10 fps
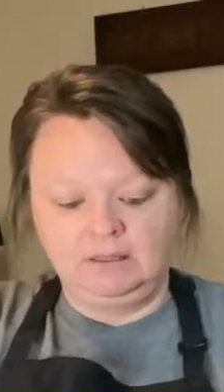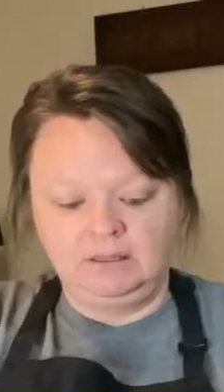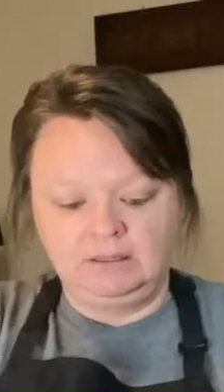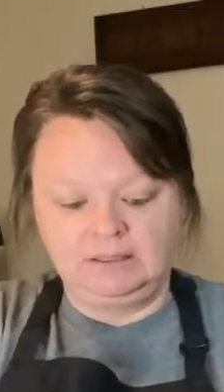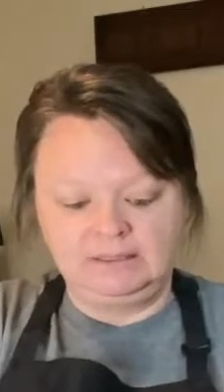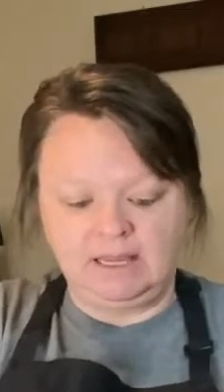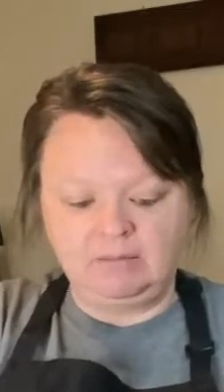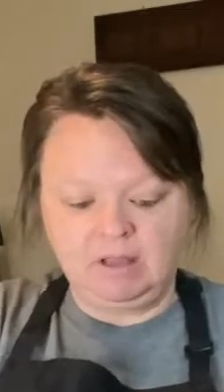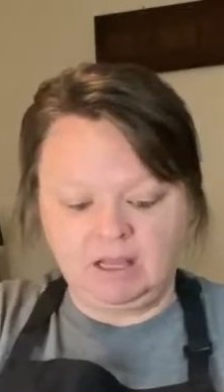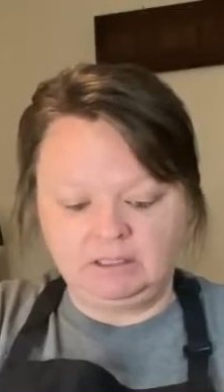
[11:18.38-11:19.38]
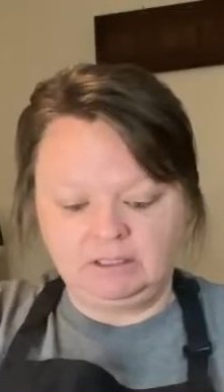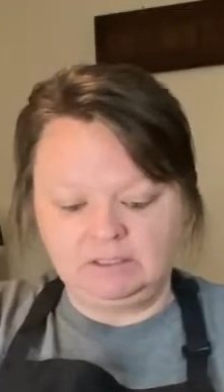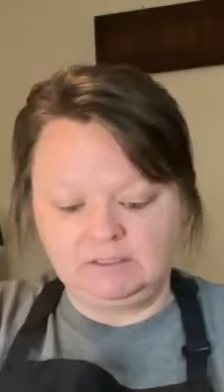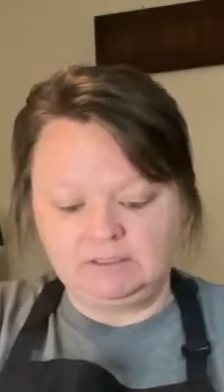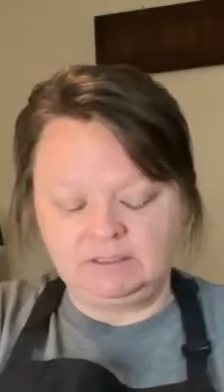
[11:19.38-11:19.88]
The same
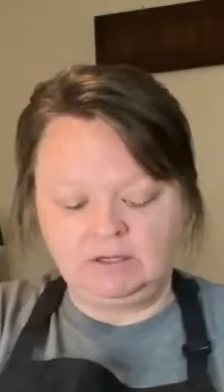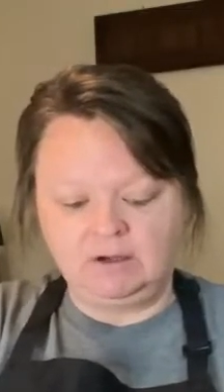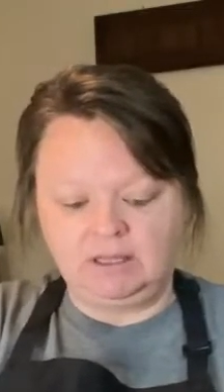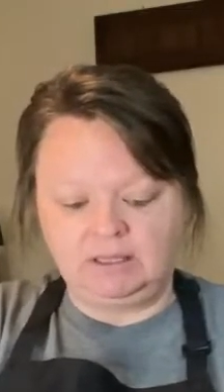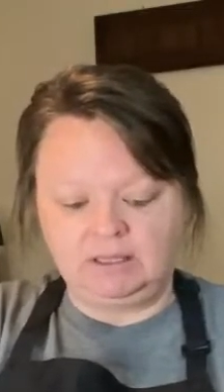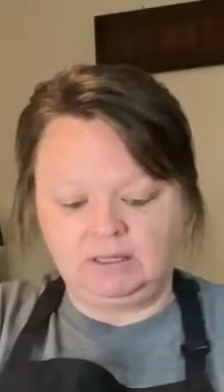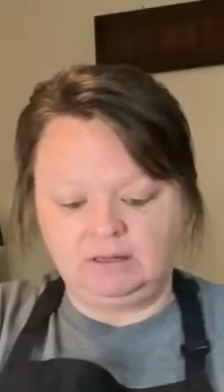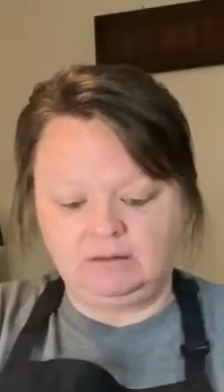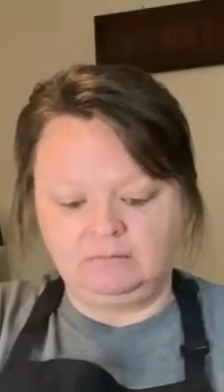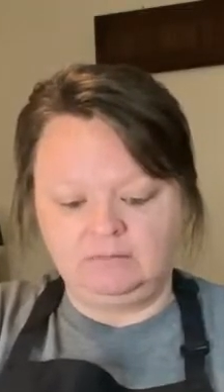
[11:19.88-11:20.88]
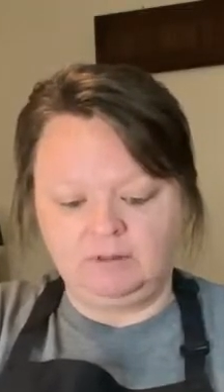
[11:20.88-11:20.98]
colors. You got the,